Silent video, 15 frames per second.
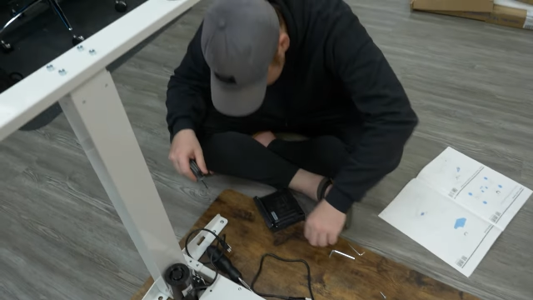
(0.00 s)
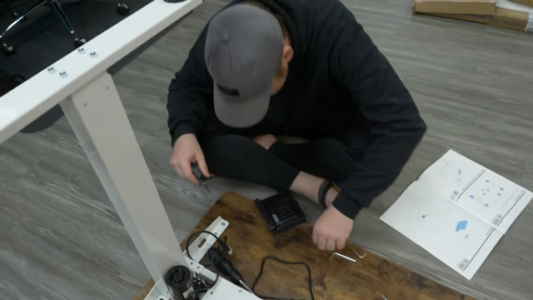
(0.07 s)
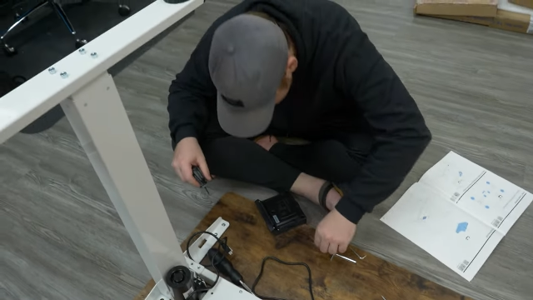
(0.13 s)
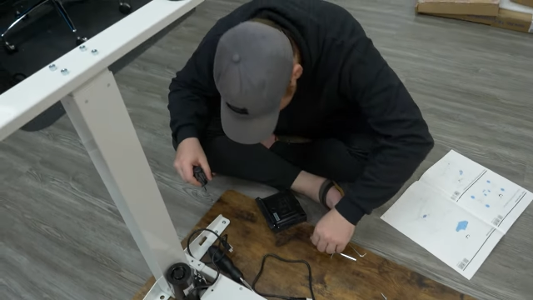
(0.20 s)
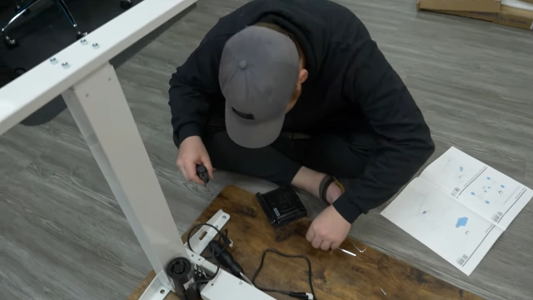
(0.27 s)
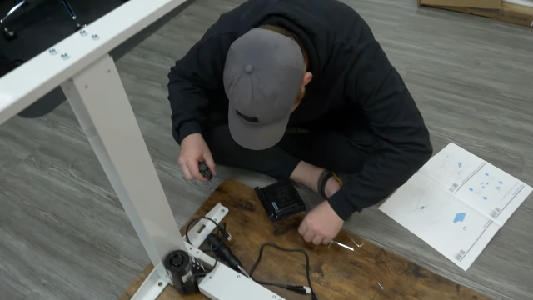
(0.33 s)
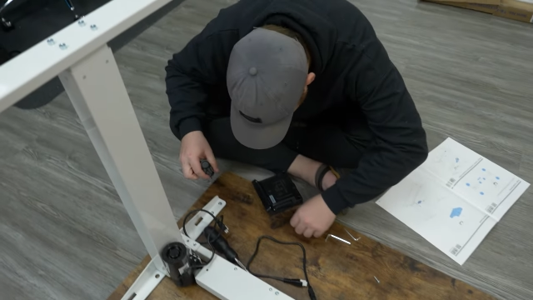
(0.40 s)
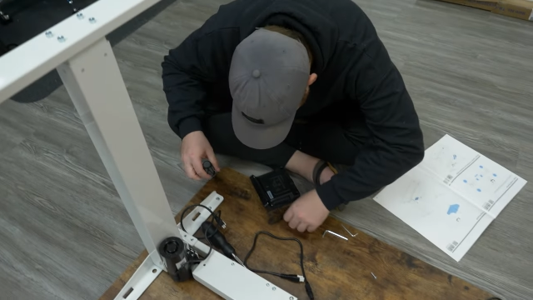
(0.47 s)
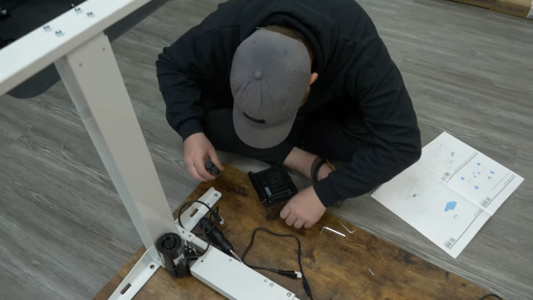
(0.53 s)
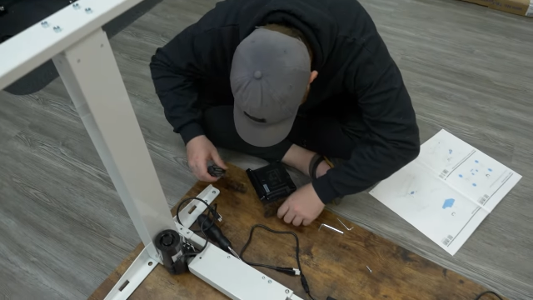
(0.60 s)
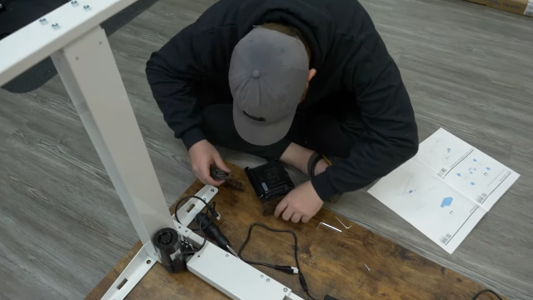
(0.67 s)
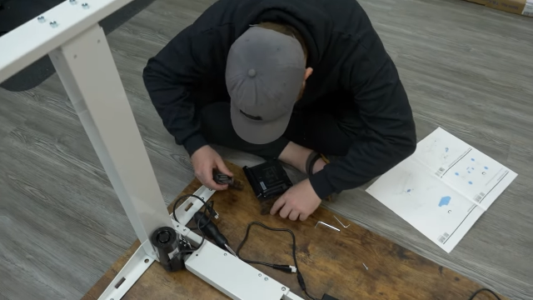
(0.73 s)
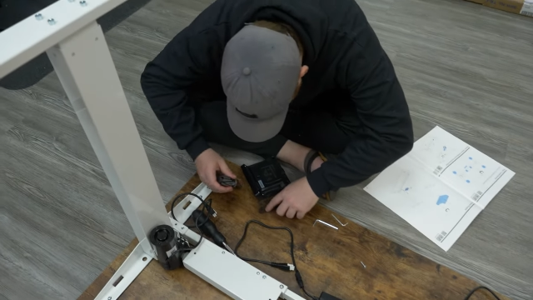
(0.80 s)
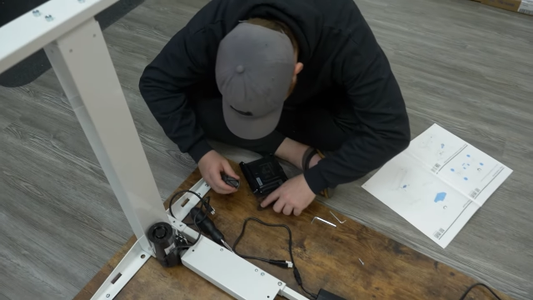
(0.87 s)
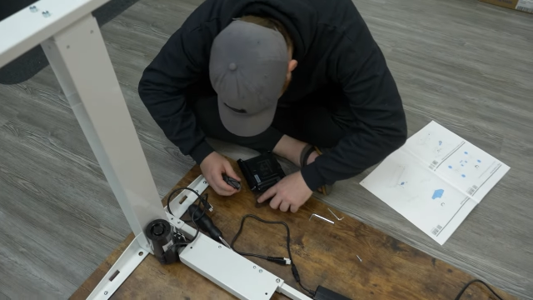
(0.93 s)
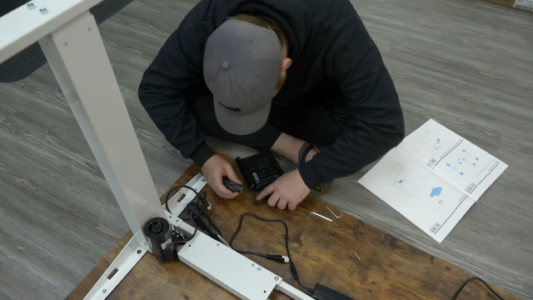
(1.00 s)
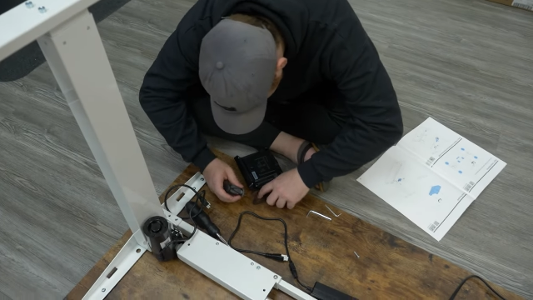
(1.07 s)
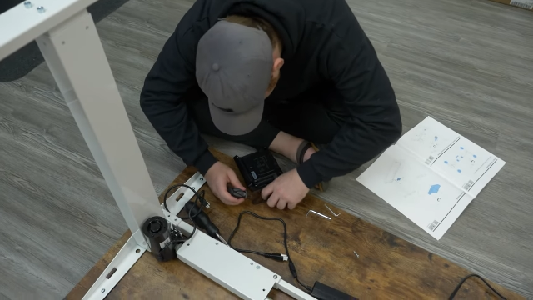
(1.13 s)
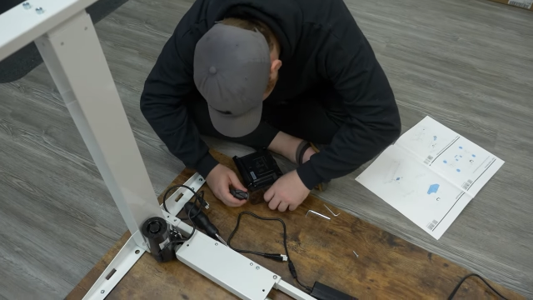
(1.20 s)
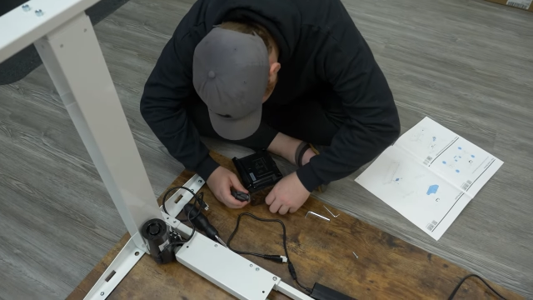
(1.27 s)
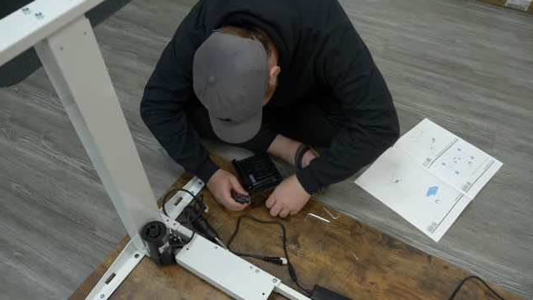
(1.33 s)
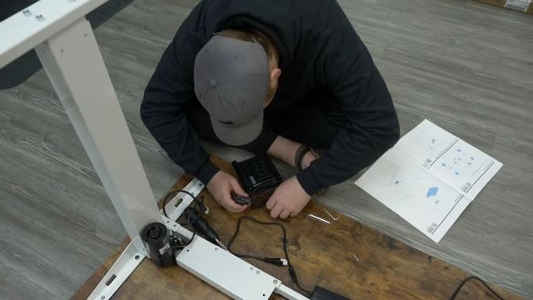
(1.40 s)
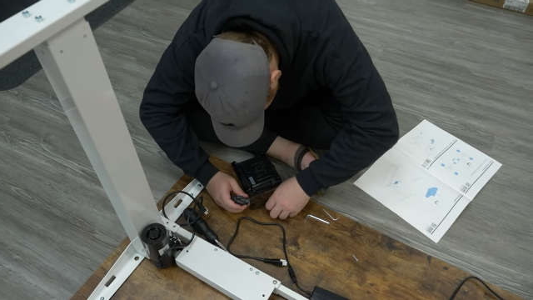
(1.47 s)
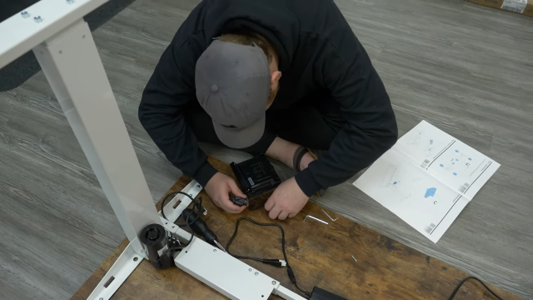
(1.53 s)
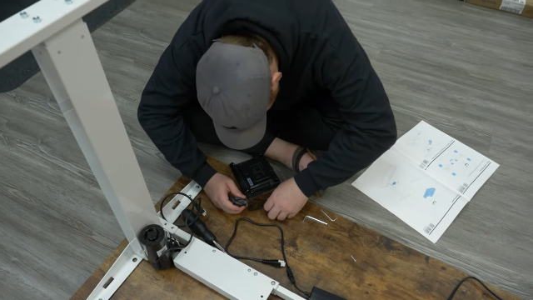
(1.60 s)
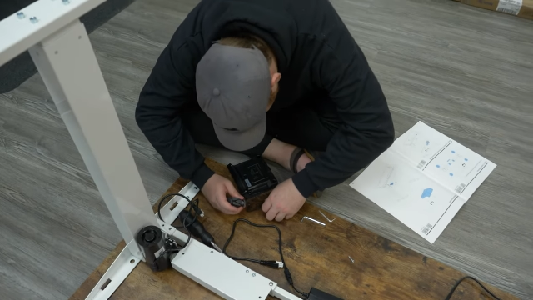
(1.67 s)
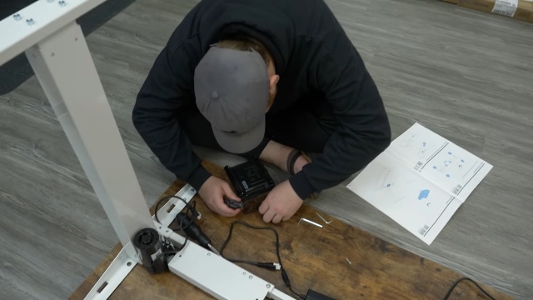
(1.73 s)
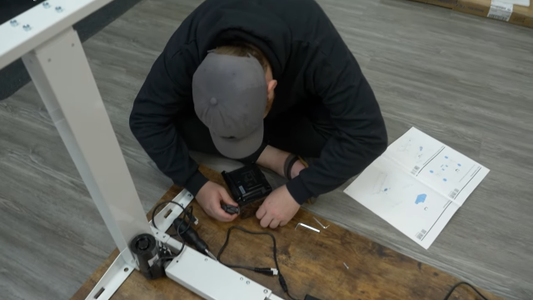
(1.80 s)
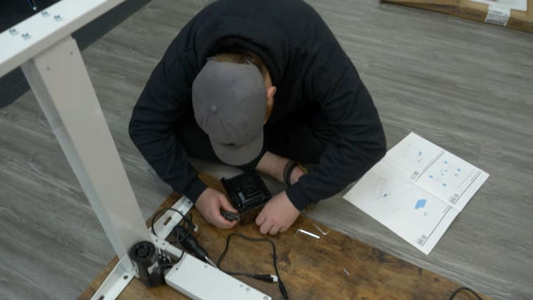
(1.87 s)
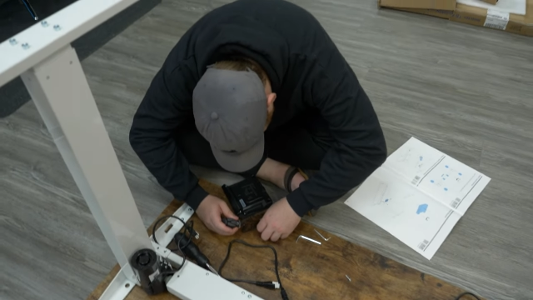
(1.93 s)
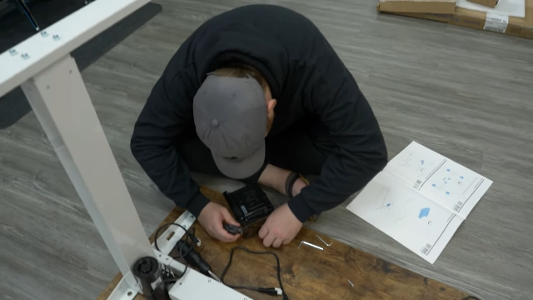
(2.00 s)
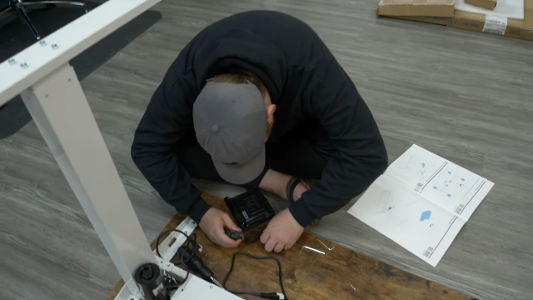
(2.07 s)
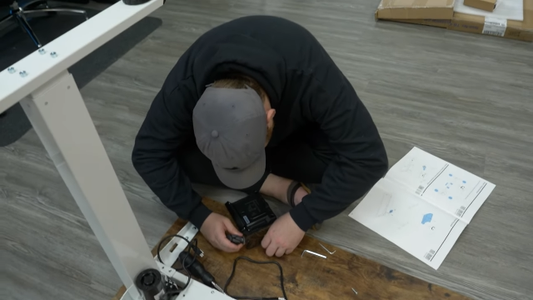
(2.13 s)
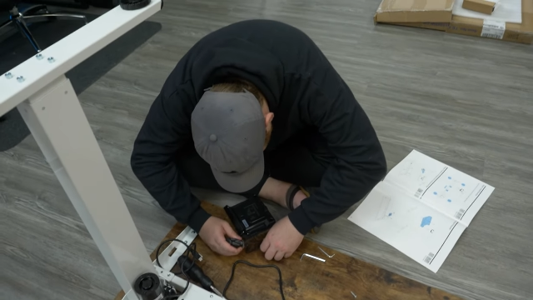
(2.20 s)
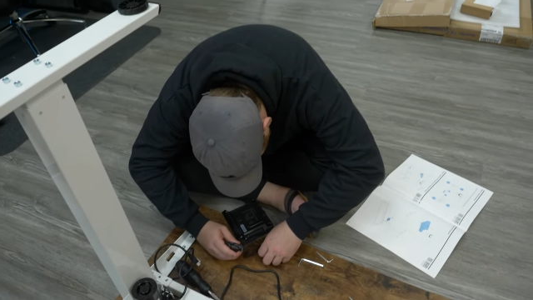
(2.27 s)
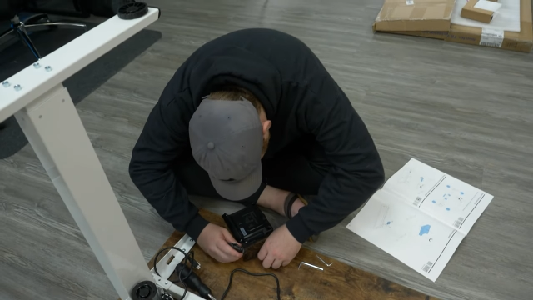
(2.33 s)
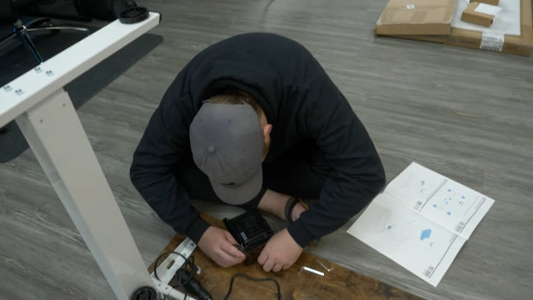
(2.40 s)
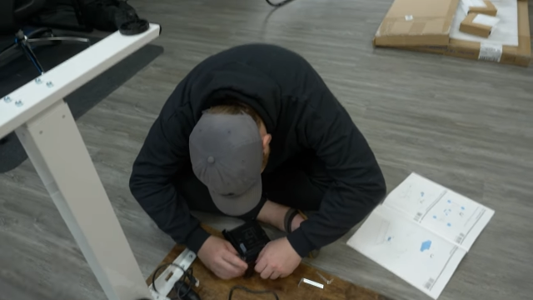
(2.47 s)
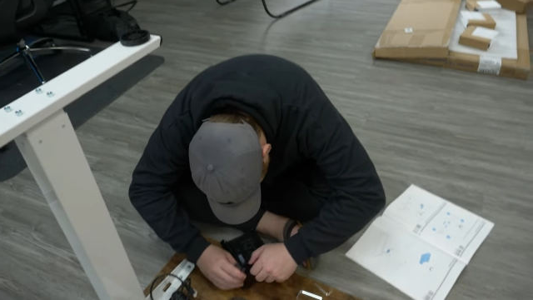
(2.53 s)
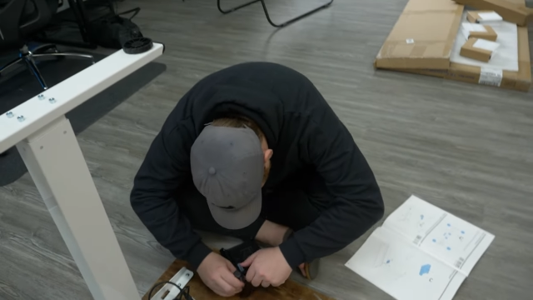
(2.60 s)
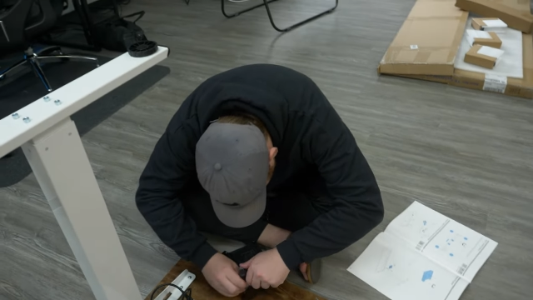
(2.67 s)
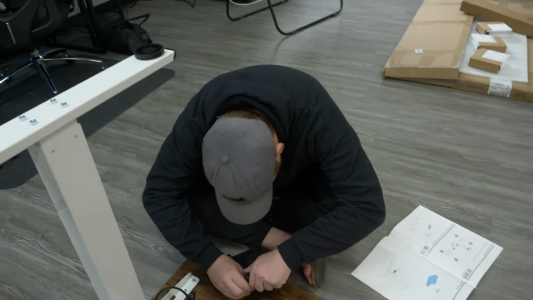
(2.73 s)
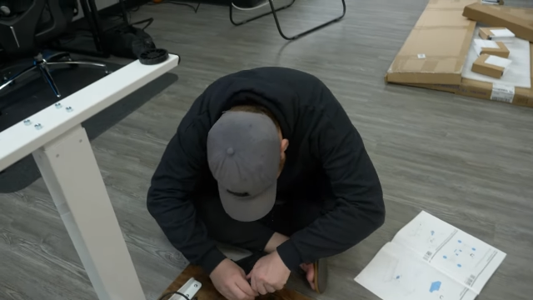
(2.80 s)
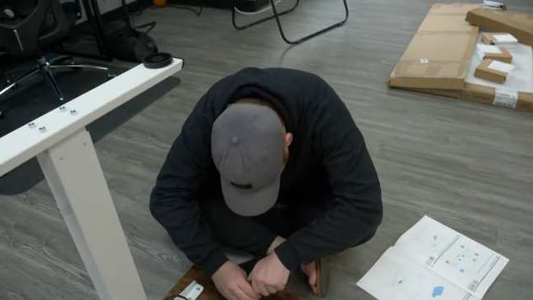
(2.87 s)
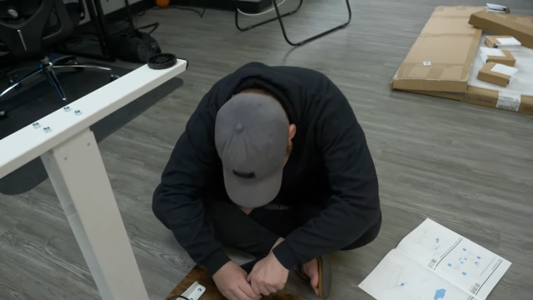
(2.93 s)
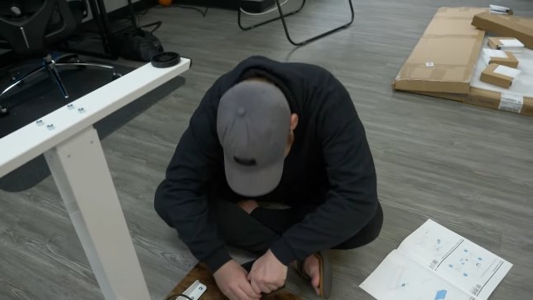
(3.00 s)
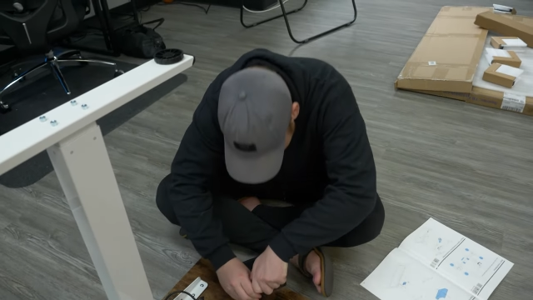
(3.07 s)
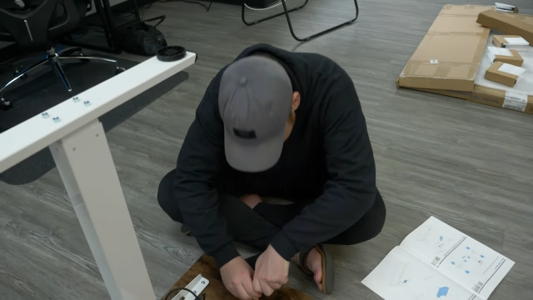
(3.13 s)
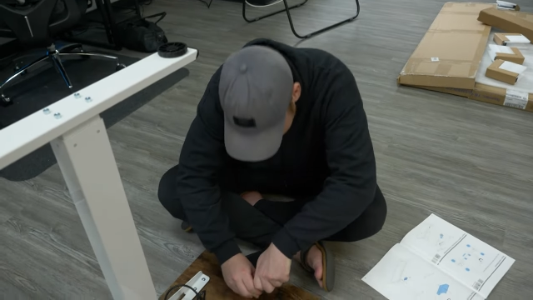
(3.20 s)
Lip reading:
Nobody's mouth can be seen.